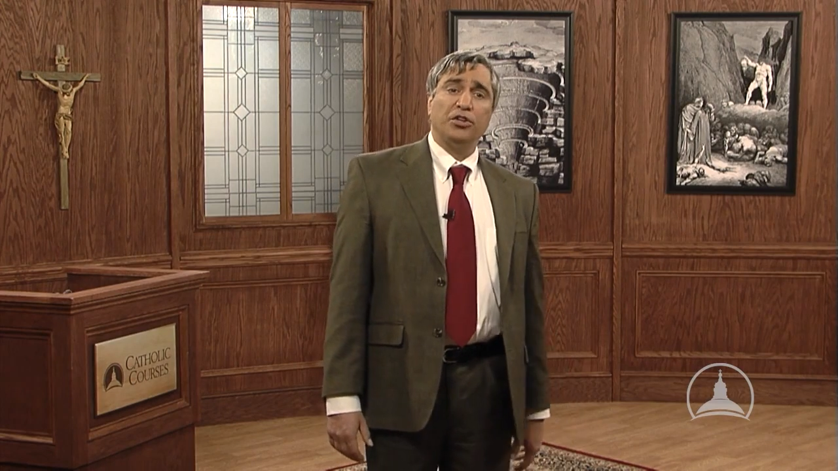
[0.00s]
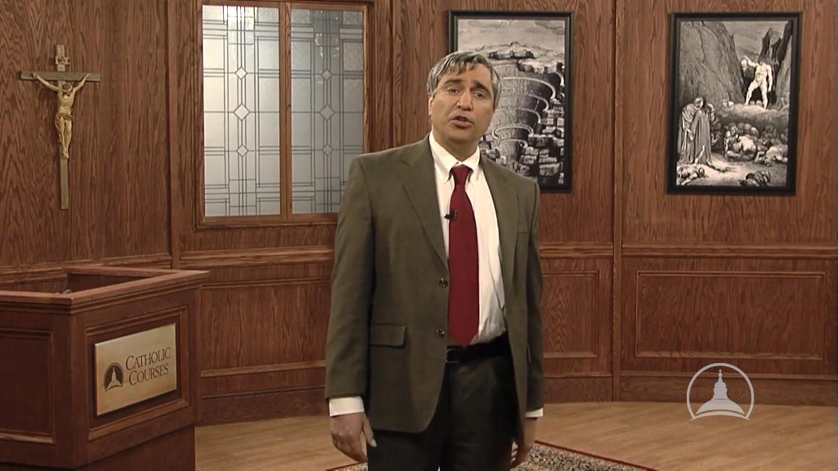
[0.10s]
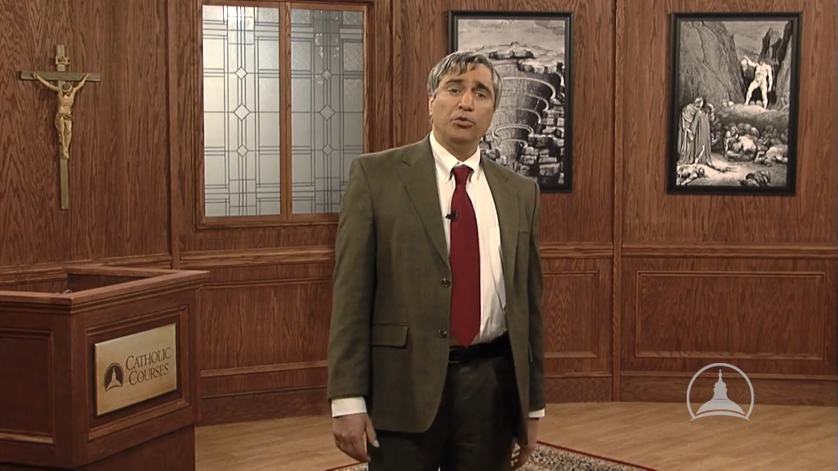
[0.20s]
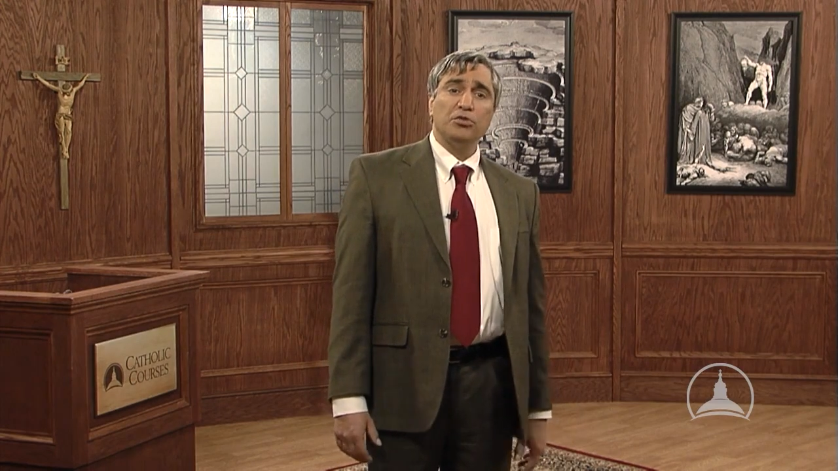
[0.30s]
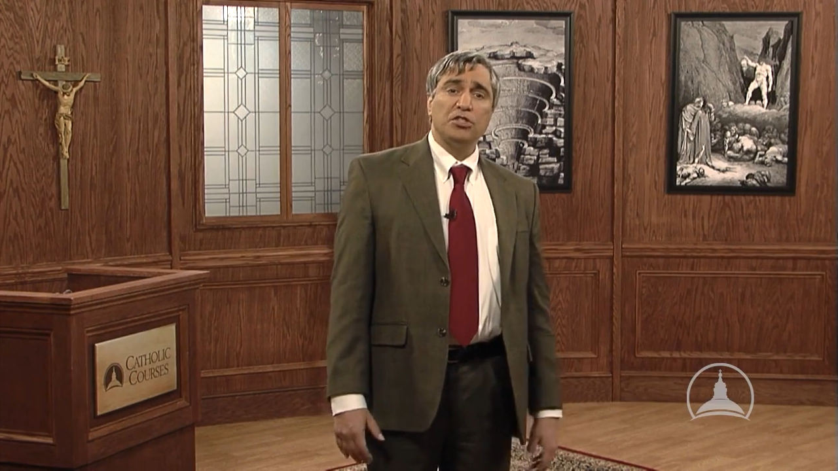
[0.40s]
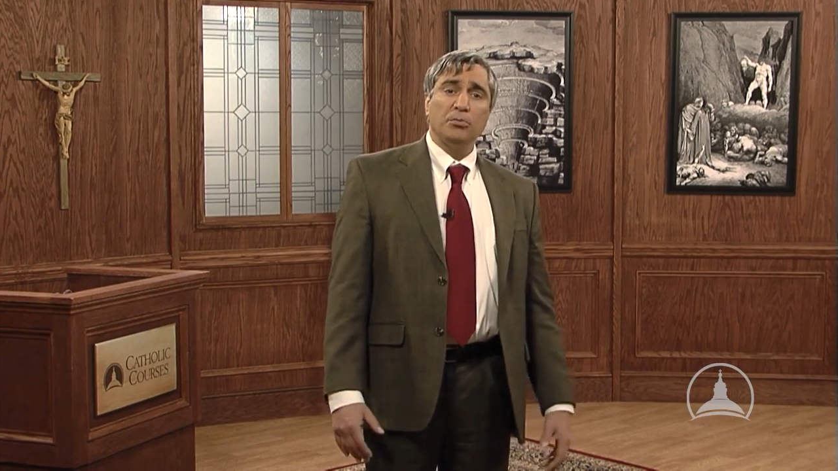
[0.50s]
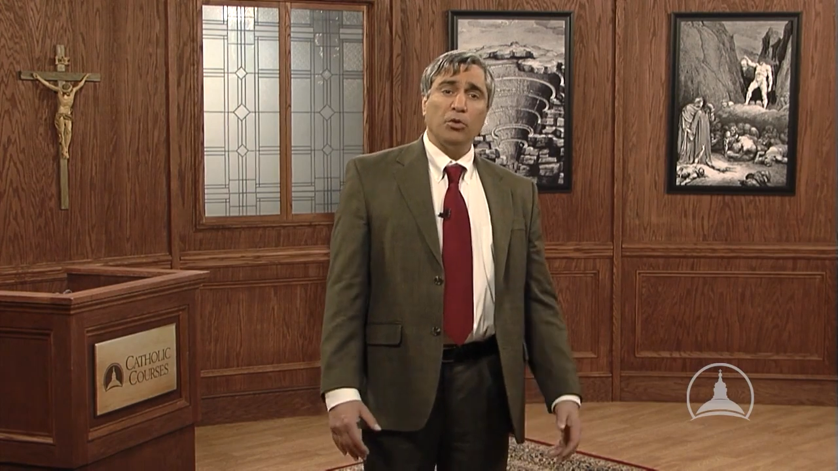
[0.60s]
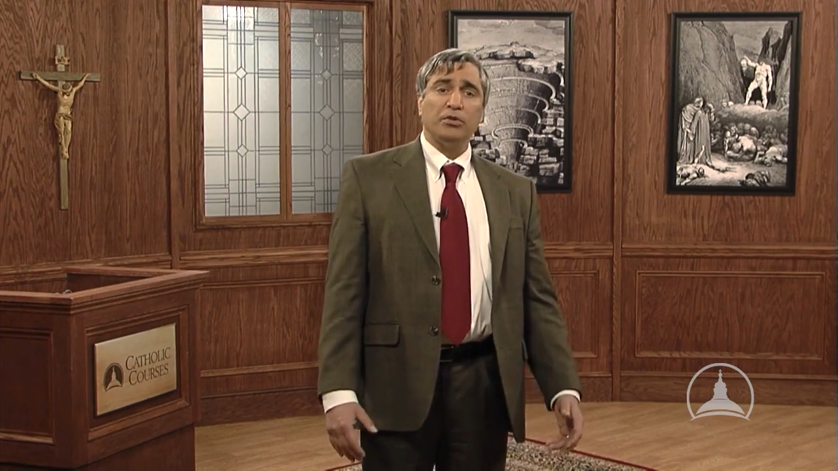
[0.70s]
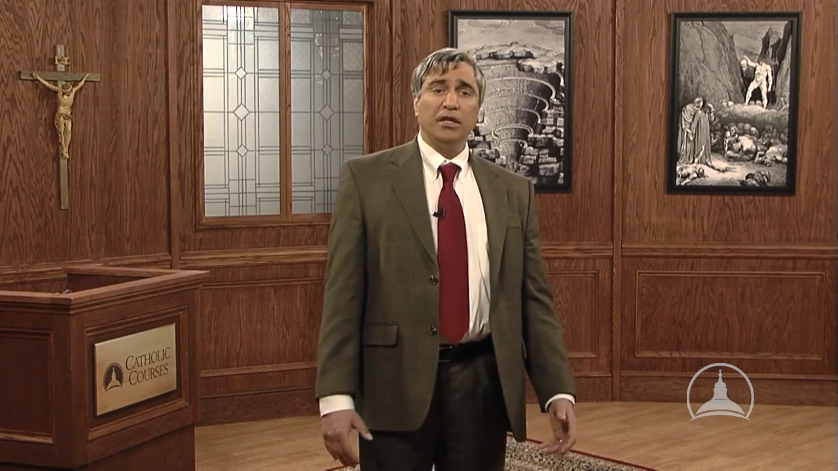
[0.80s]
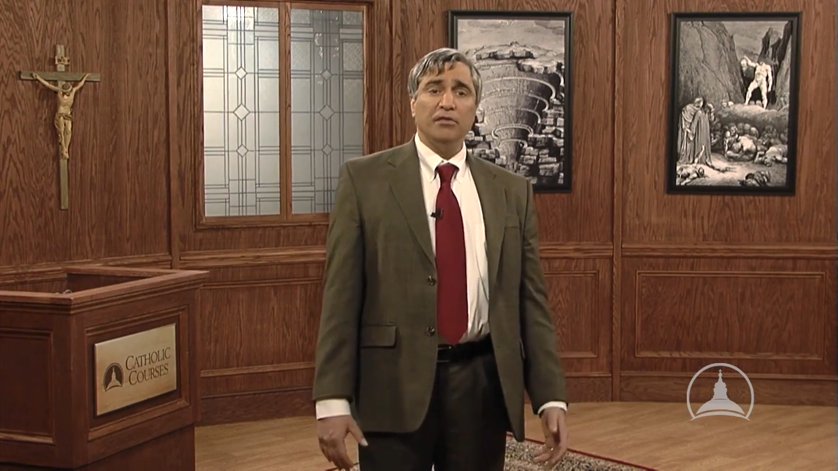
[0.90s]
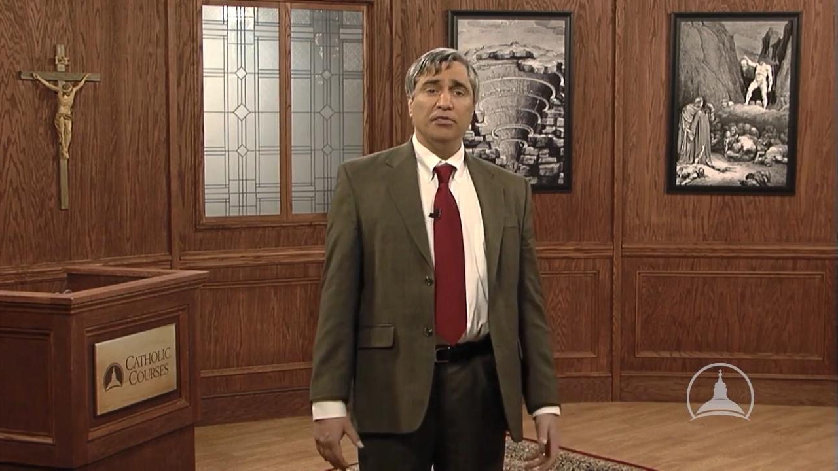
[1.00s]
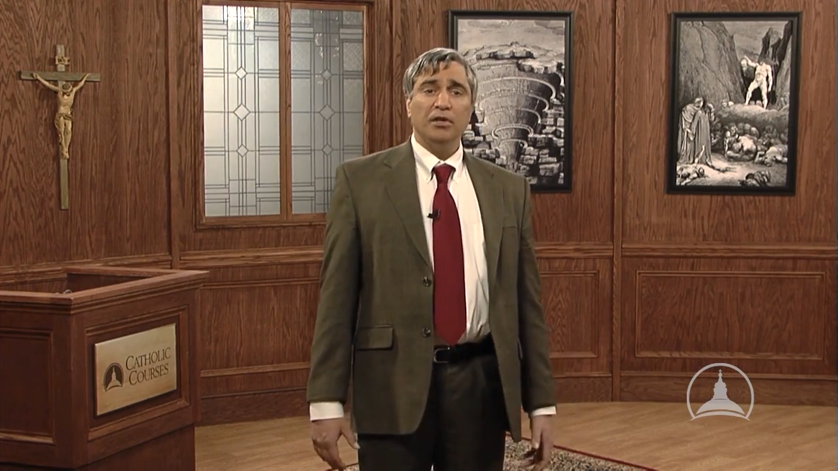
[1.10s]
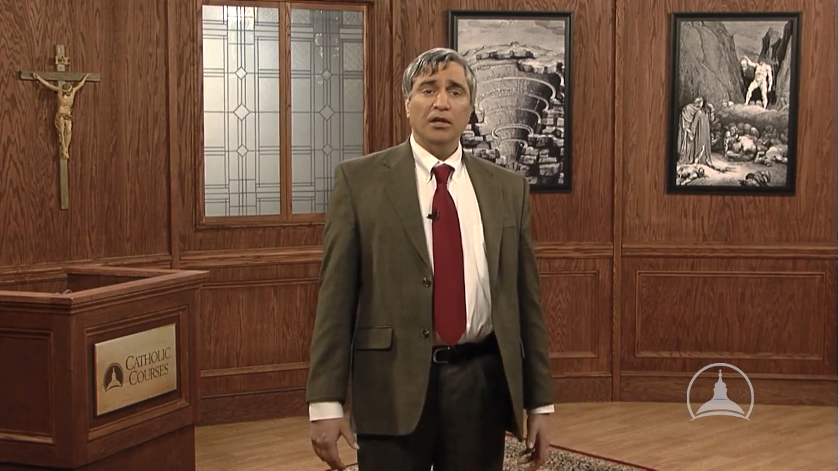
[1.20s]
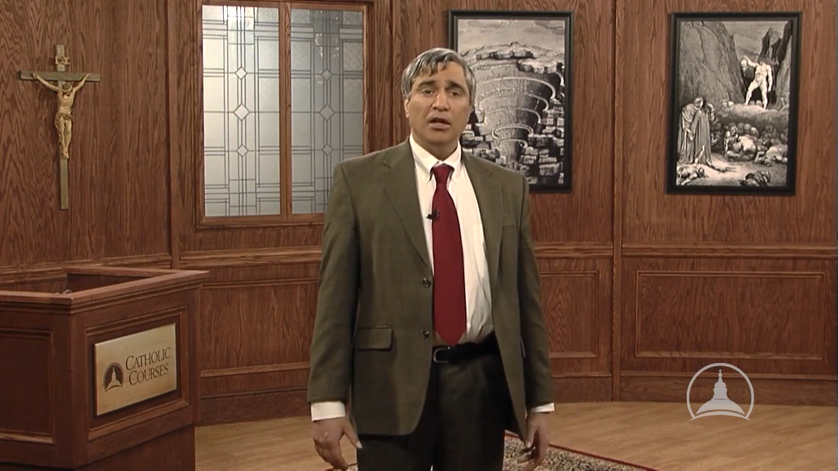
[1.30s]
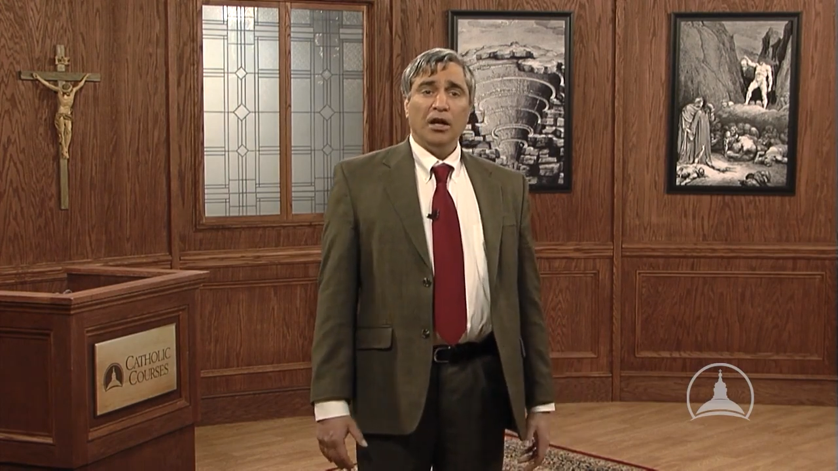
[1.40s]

to use the motif